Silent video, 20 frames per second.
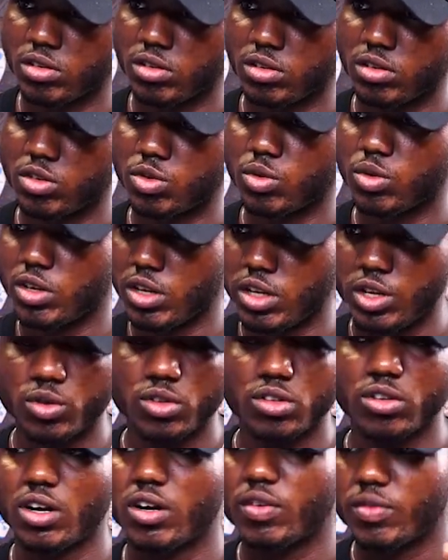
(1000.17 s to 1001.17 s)
So they don't
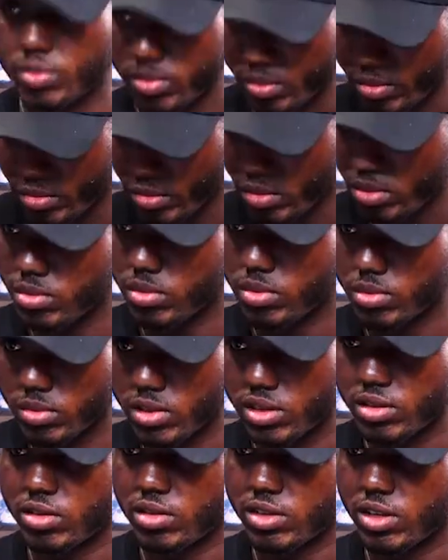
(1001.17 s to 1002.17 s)

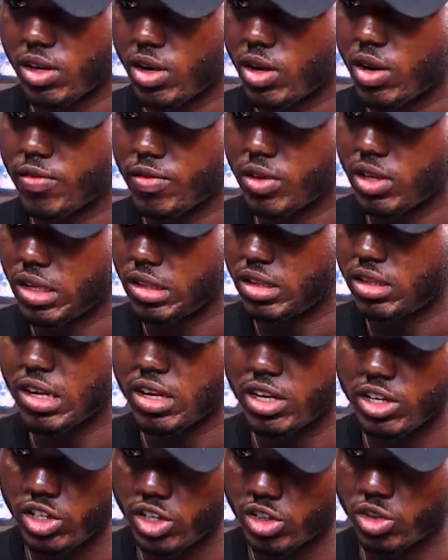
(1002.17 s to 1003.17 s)
have the
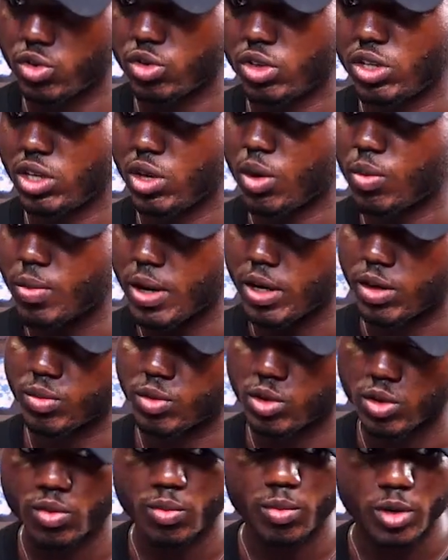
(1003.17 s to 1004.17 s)
intelligence to think about
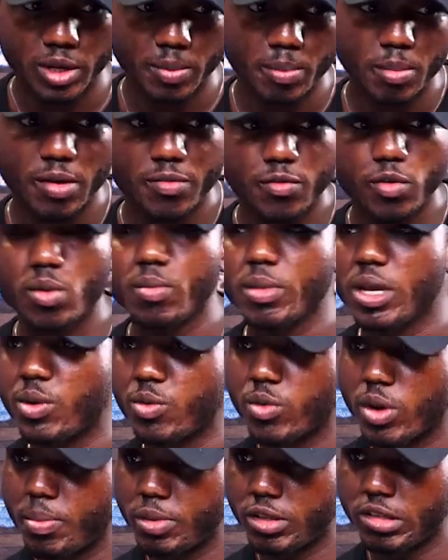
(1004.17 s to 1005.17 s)
themselves, but they perform a
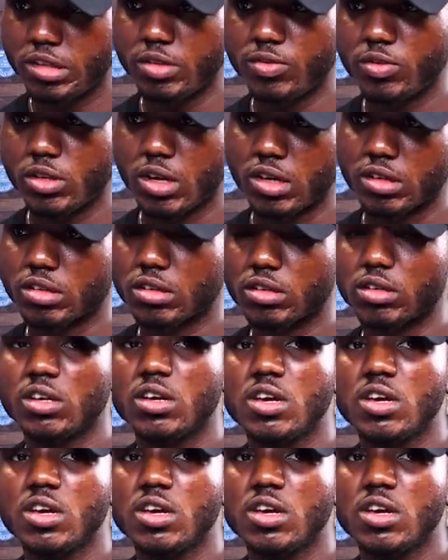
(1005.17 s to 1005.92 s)
repetitive task.